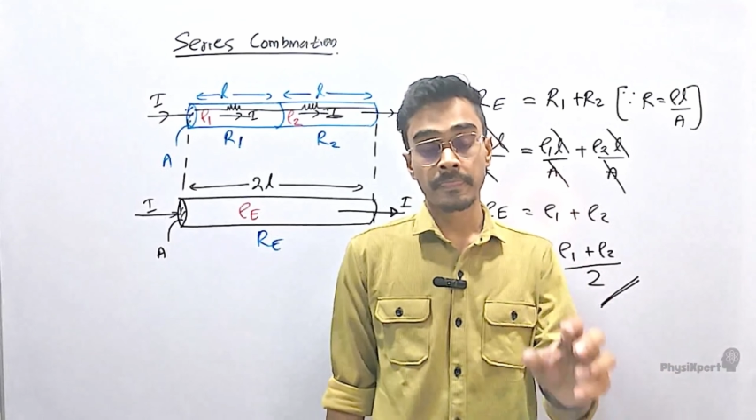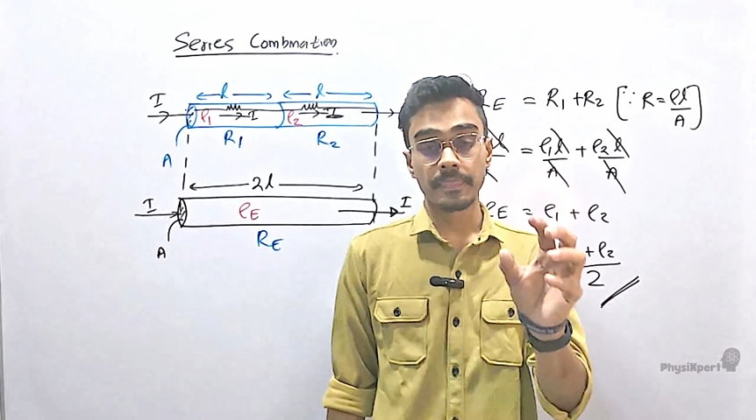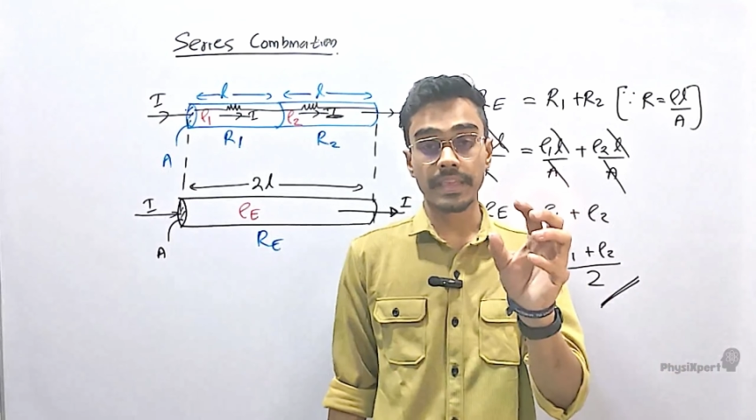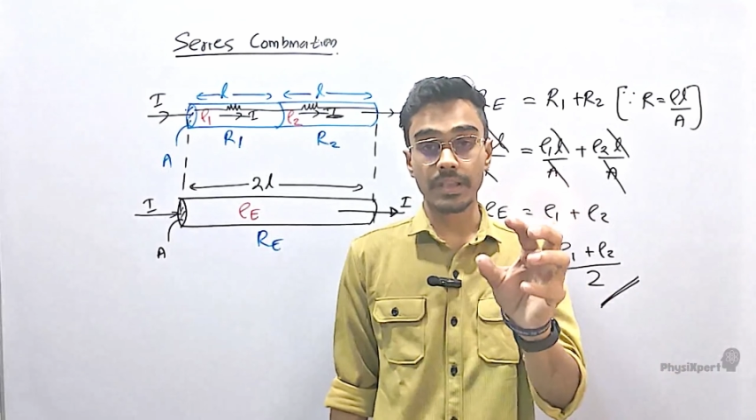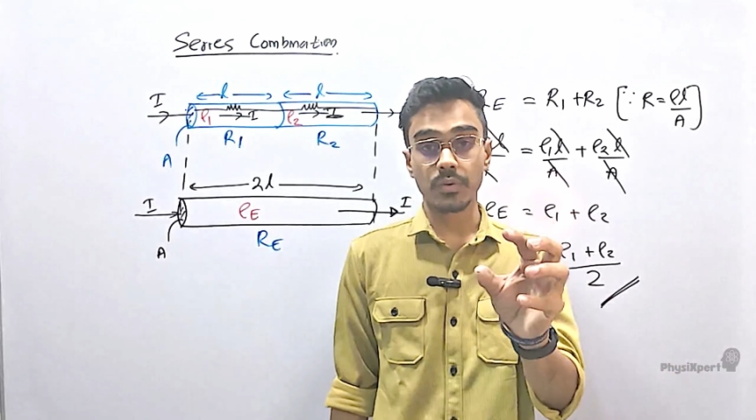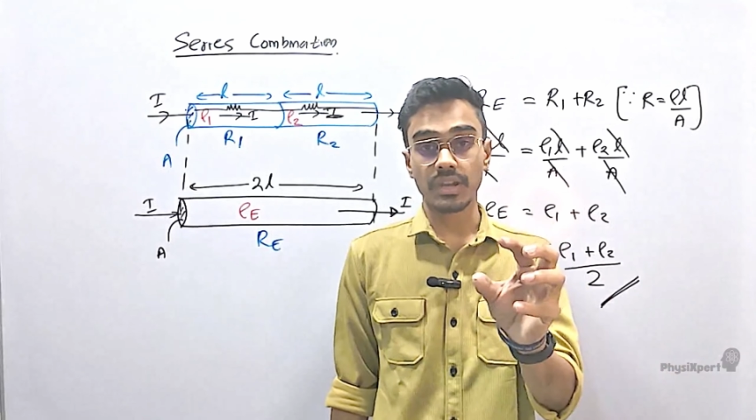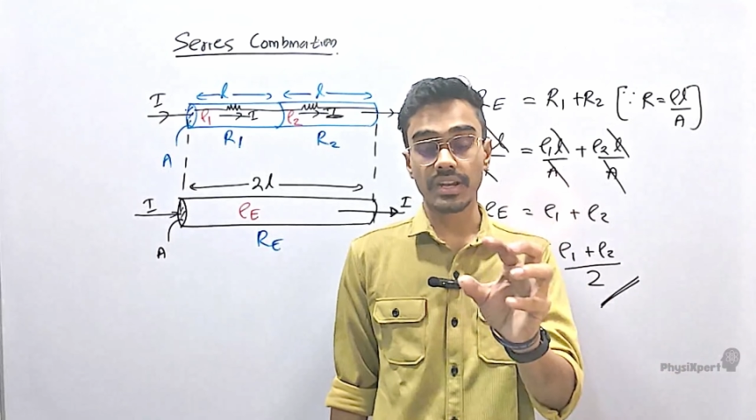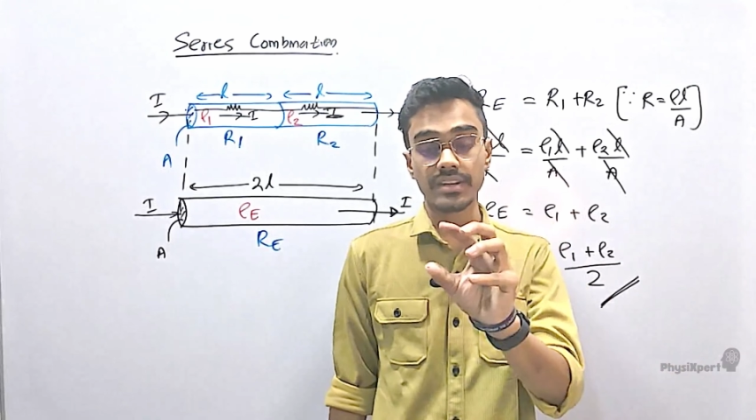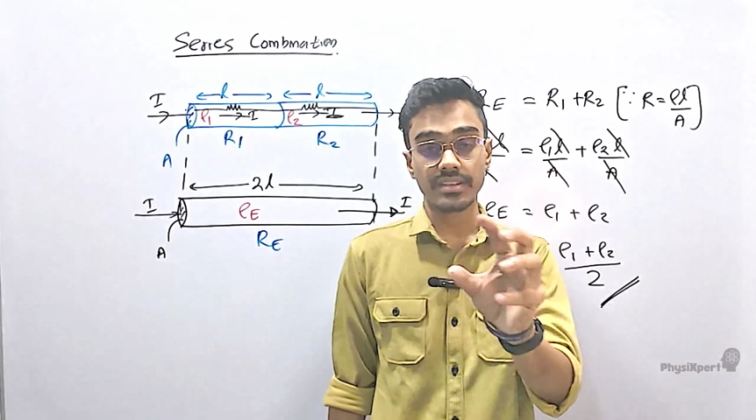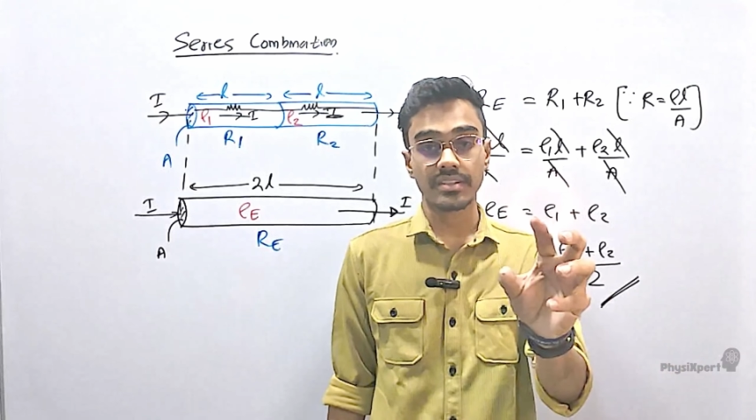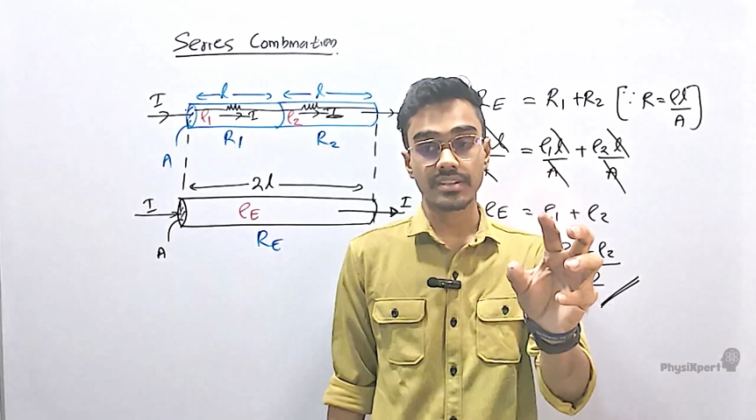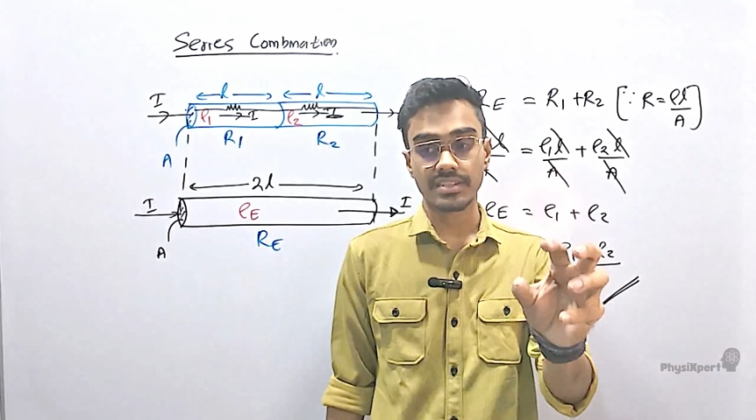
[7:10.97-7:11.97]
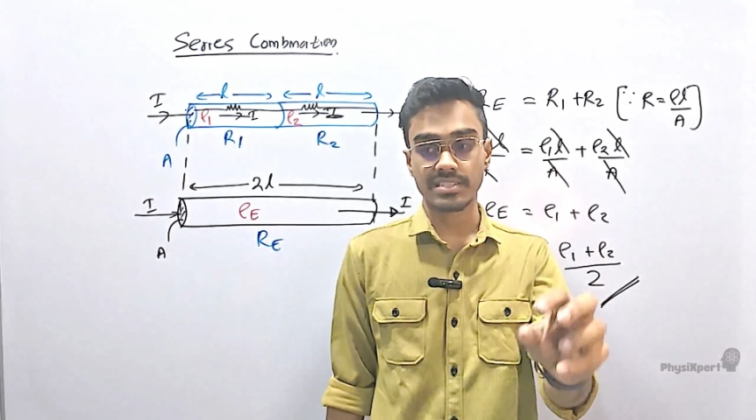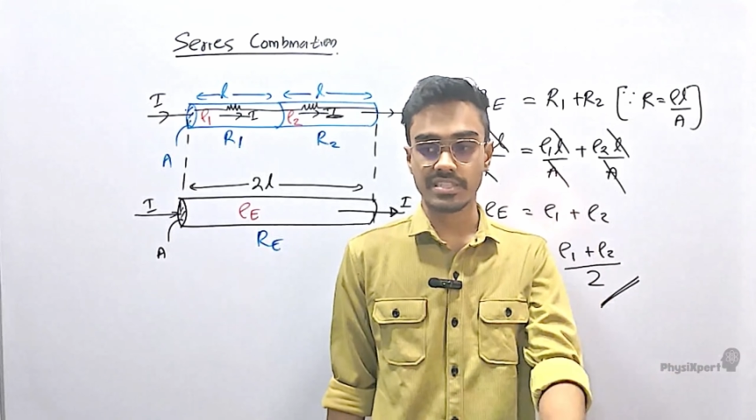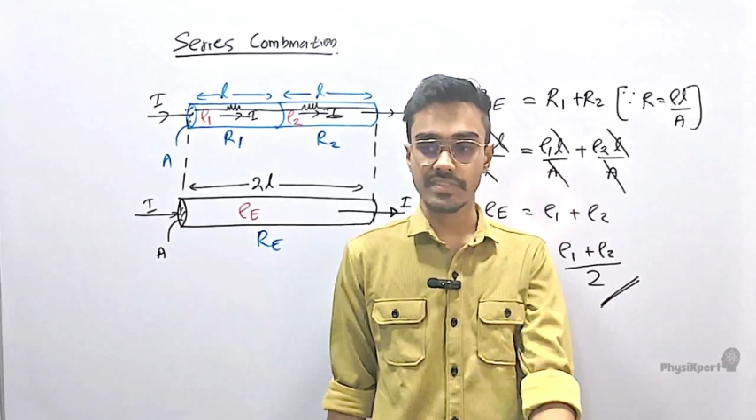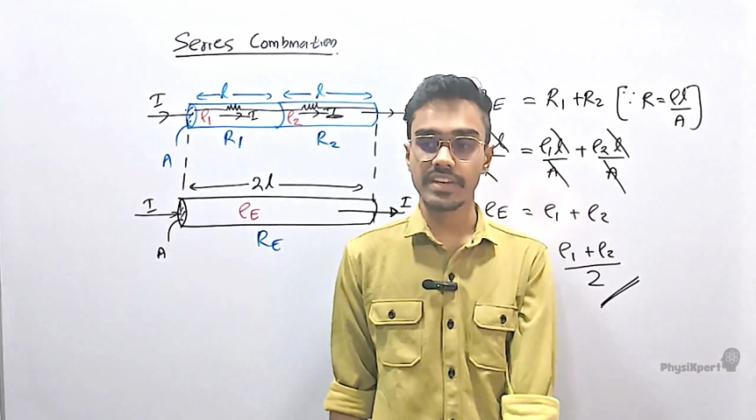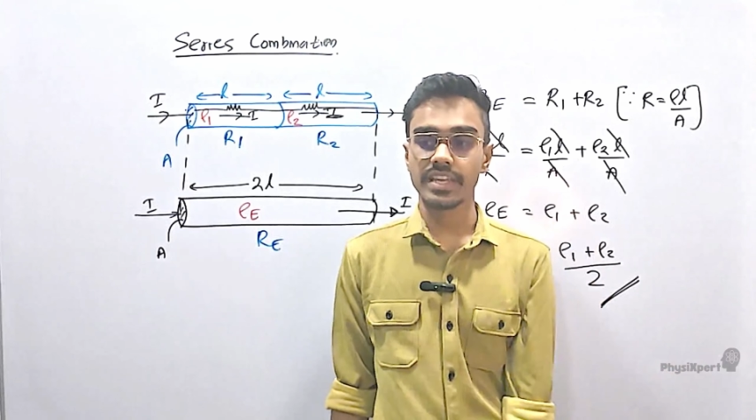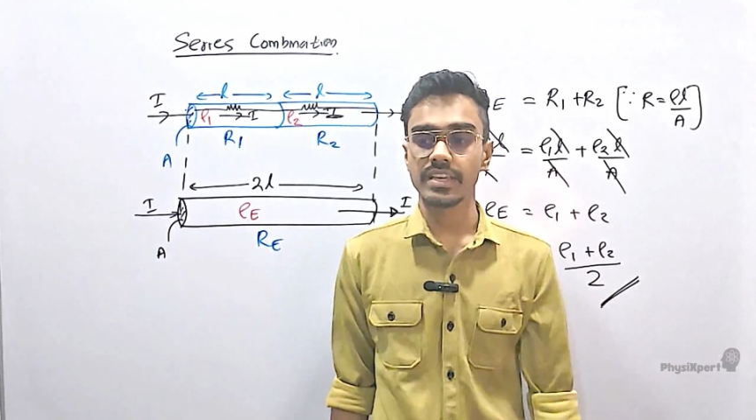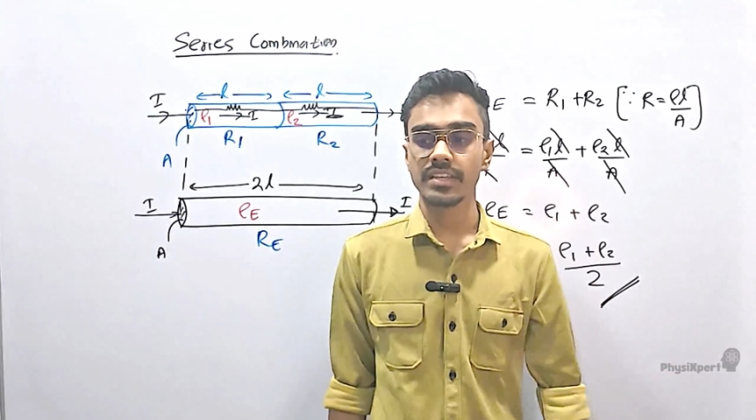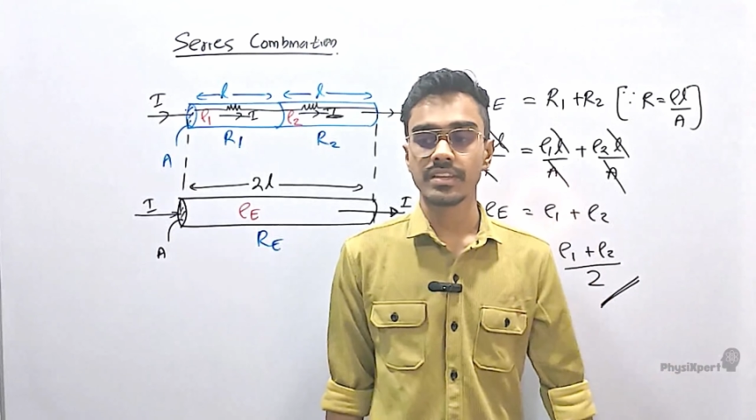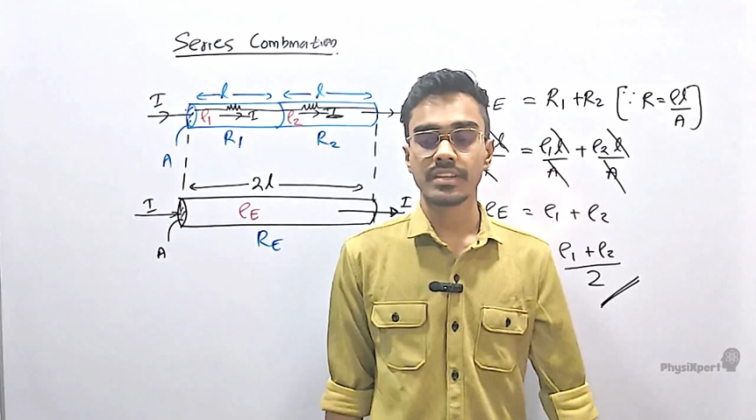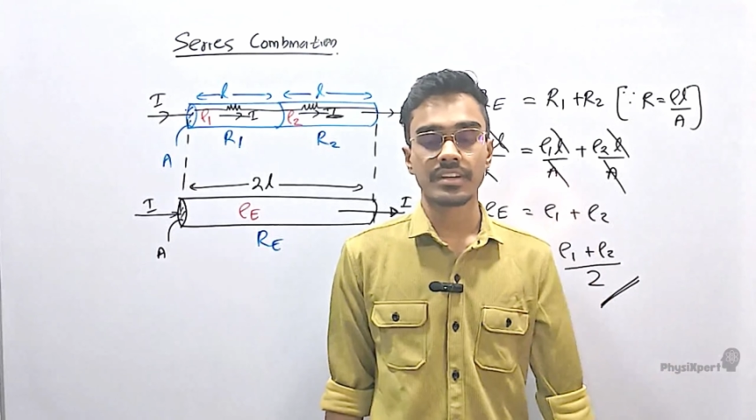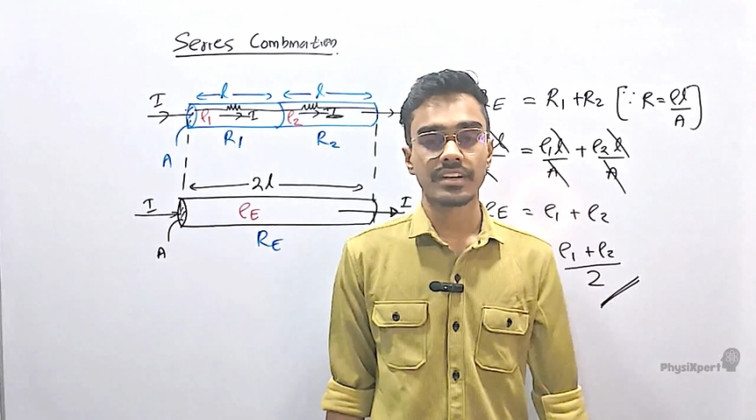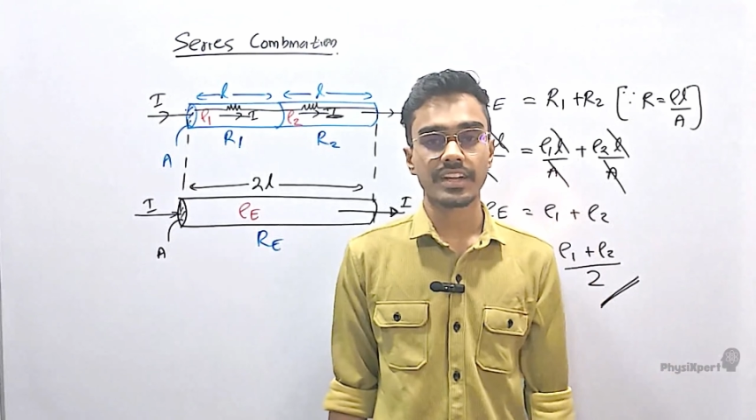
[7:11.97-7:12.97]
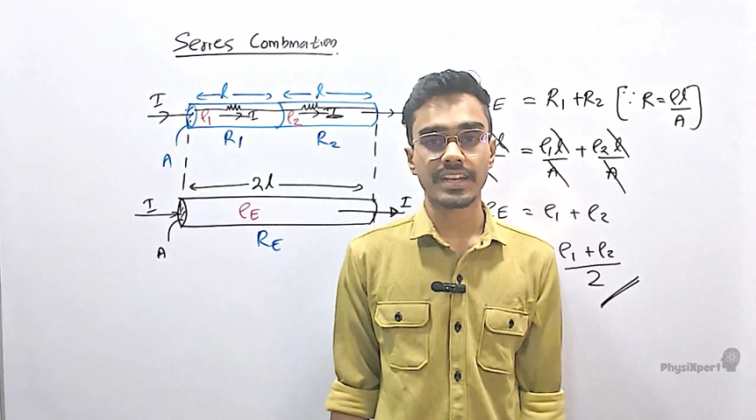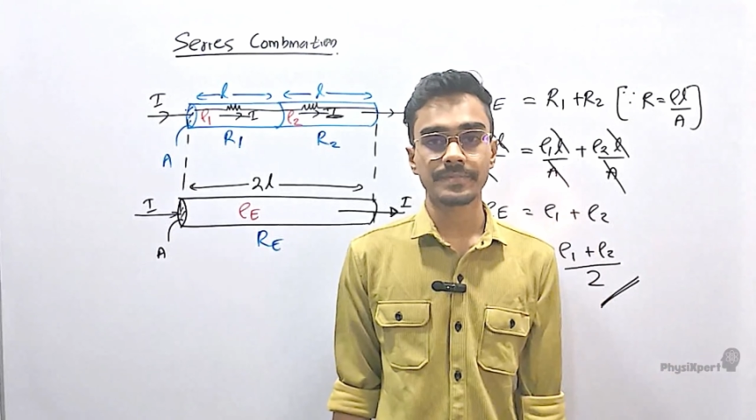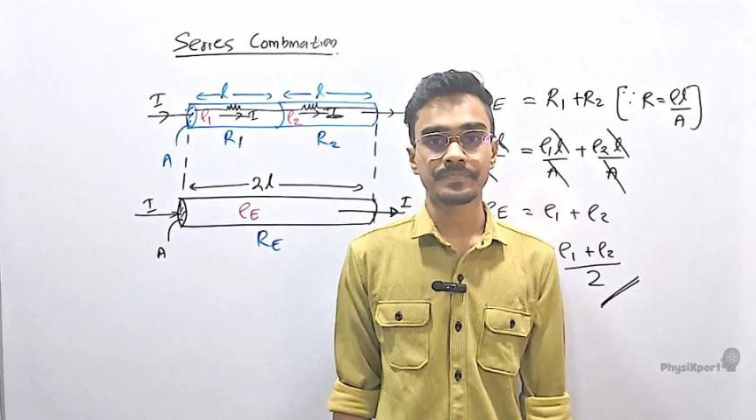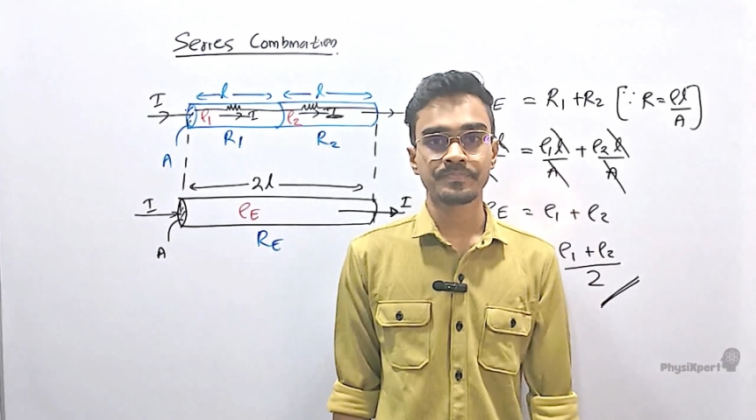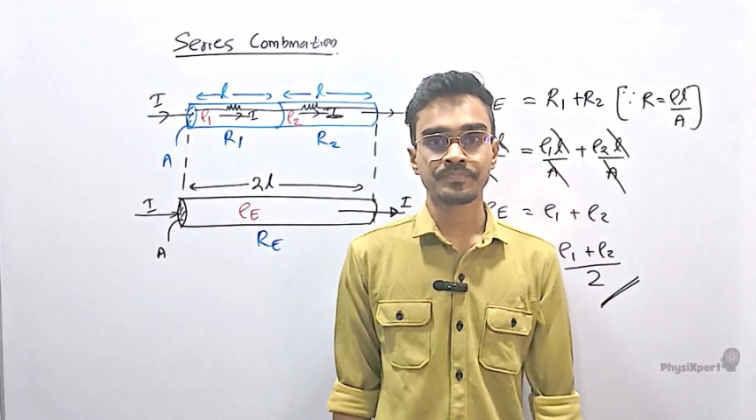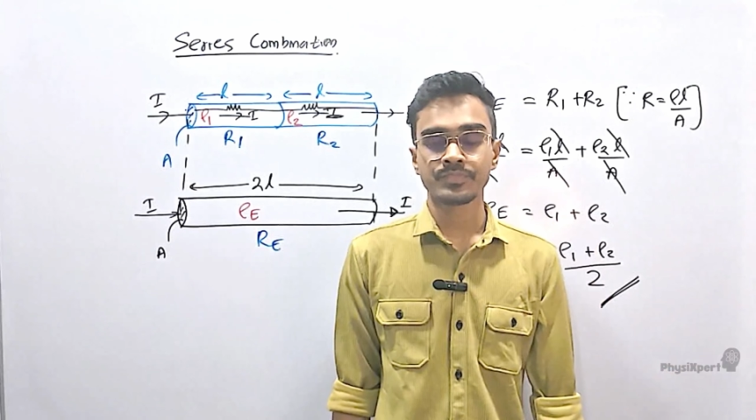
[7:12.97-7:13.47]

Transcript: the equivalent resistivity, right?